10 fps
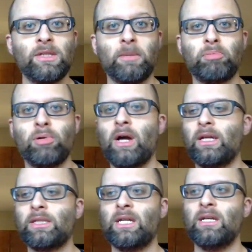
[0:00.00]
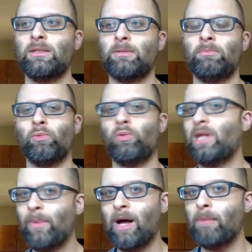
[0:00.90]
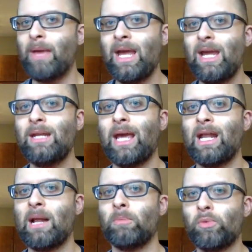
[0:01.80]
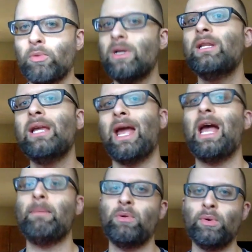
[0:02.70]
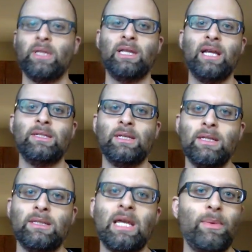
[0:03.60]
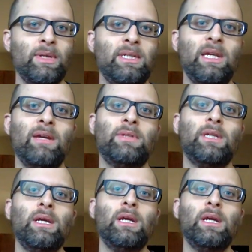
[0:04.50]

The product is really well made, and I'm really happy with the lenses I received.